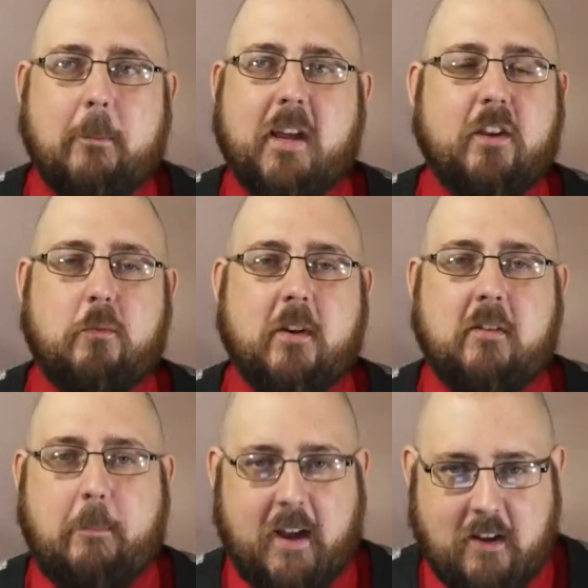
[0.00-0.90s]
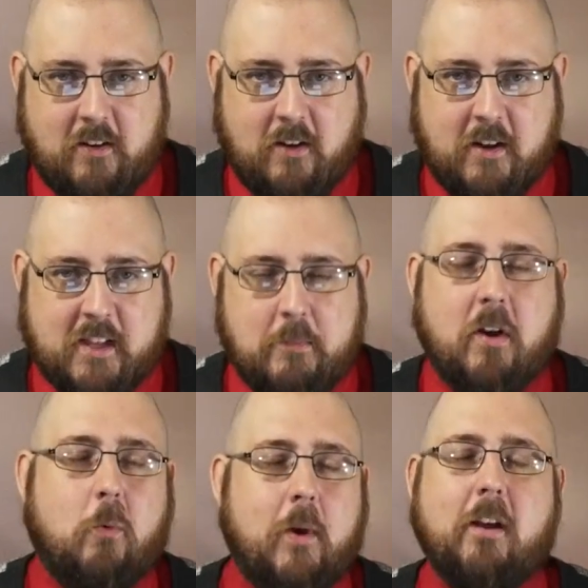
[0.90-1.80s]
because we're dependent on them.
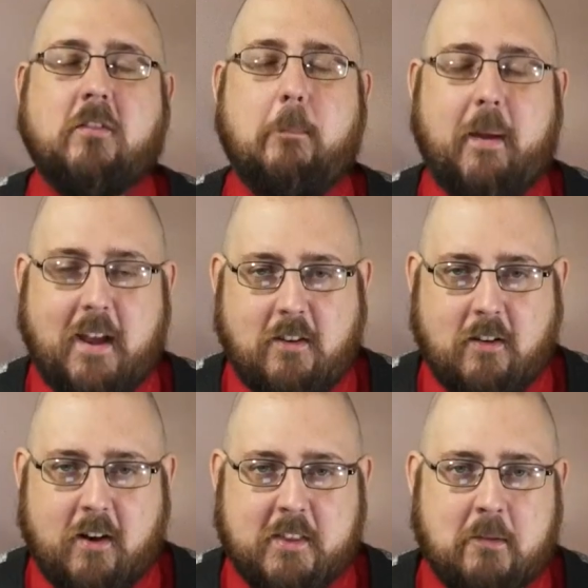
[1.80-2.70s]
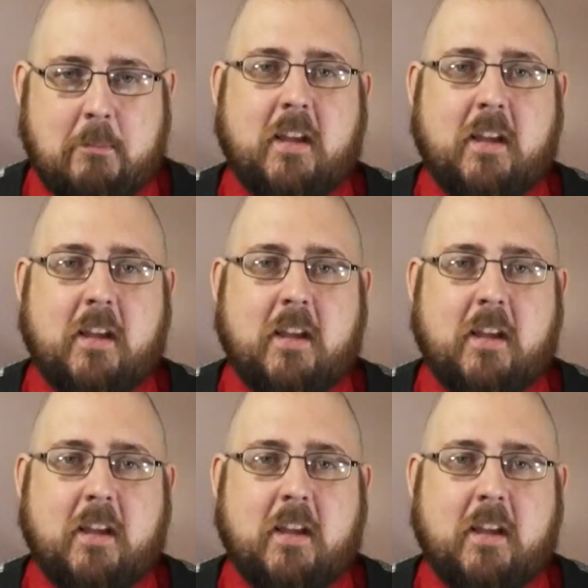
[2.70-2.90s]
We are dependent on them